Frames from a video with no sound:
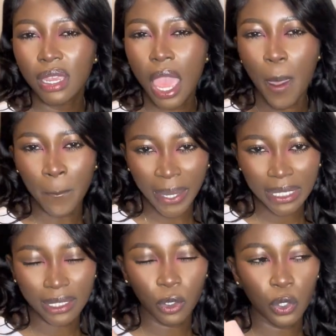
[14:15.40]
a matte
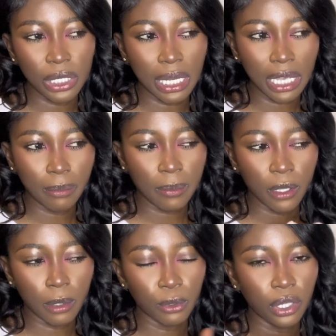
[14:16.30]
girl because I like my
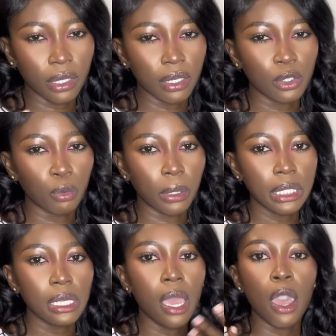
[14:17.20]
makeup looking a little
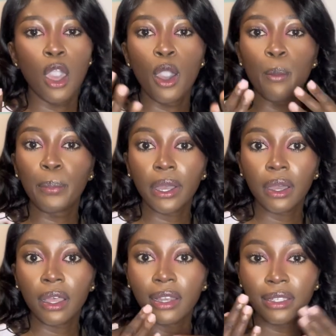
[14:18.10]
matte.
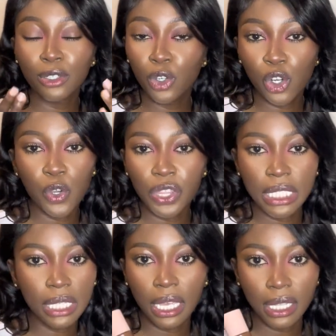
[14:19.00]
But a little glow
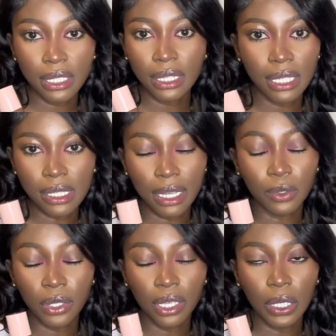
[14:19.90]
doesn't hurt in the sun,
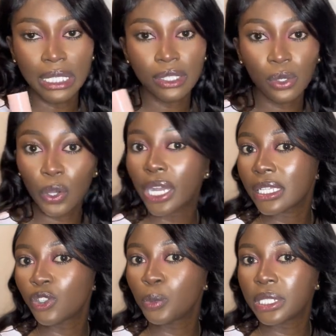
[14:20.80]
okay? As long as
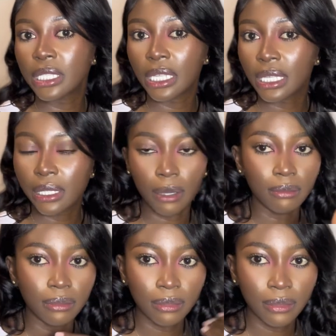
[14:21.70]
nobody thinks
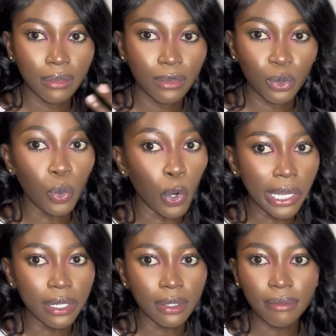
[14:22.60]
I'm too
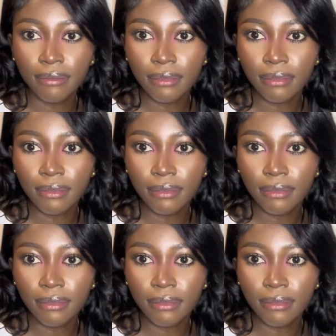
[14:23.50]
oily.